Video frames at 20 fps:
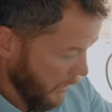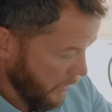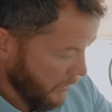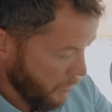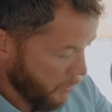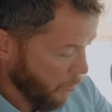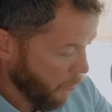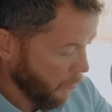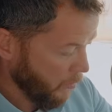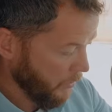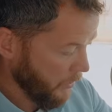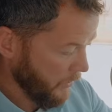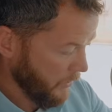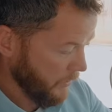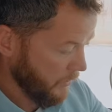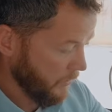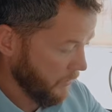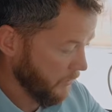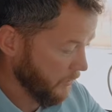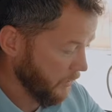no
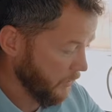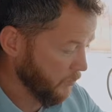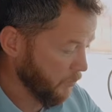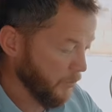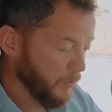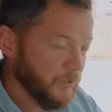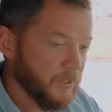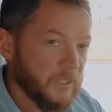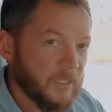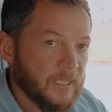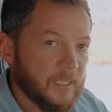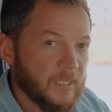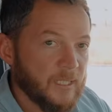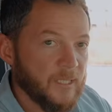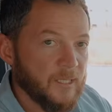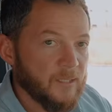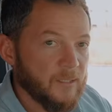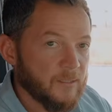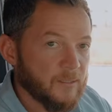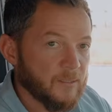worries. Just push it in again